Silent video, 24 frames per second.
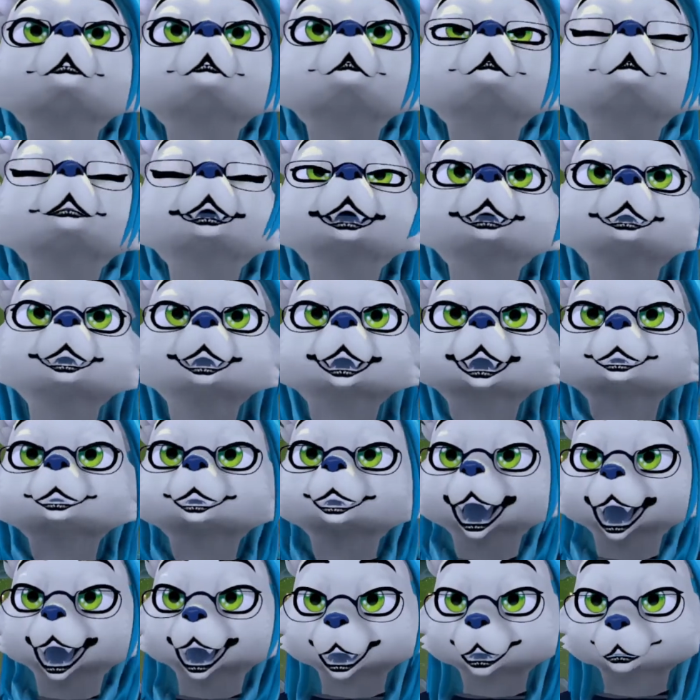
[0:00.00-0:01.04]
even if
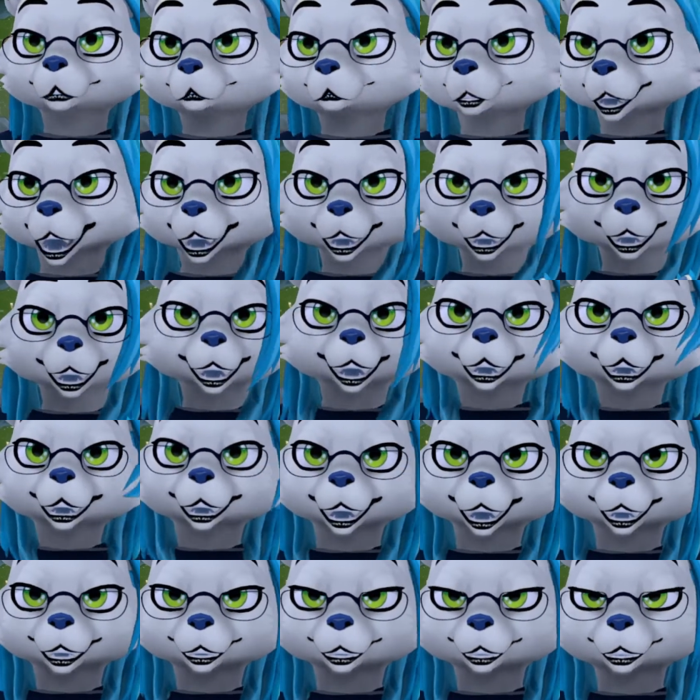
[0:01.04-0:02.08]
like one
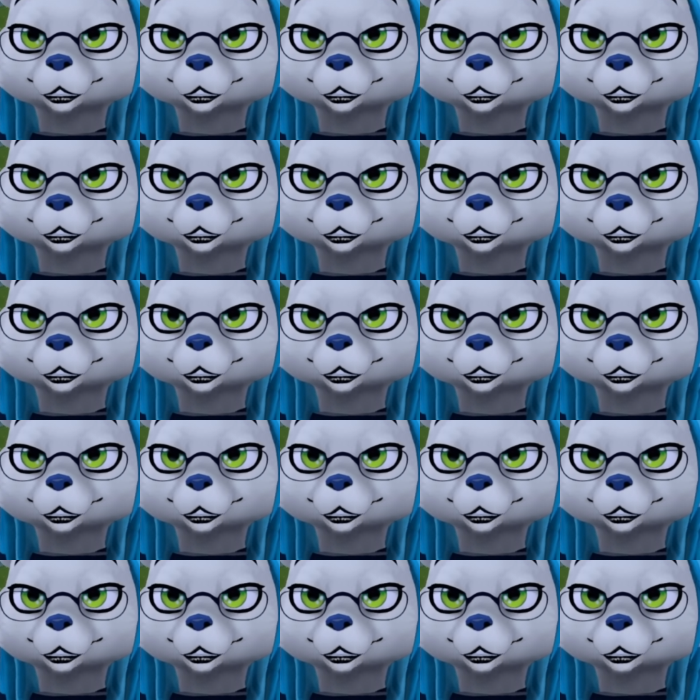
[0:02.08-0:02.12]
tenth